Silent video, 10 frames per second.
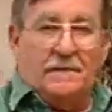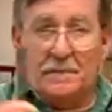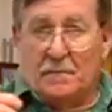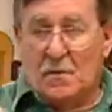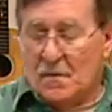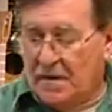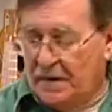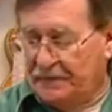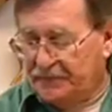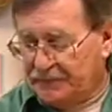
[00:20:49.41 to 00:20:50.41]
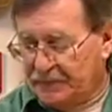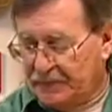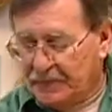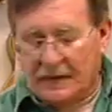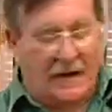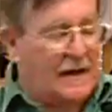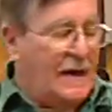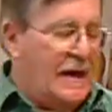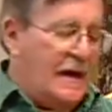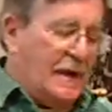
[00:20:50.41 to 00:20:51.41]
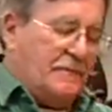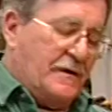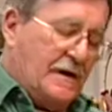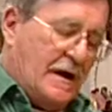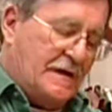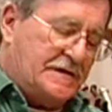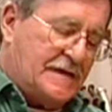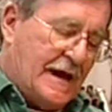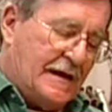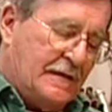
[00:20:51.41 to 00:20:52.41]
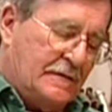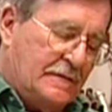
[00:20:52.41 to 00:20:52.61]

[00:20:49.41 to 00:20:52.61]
board and I put it on the saddle,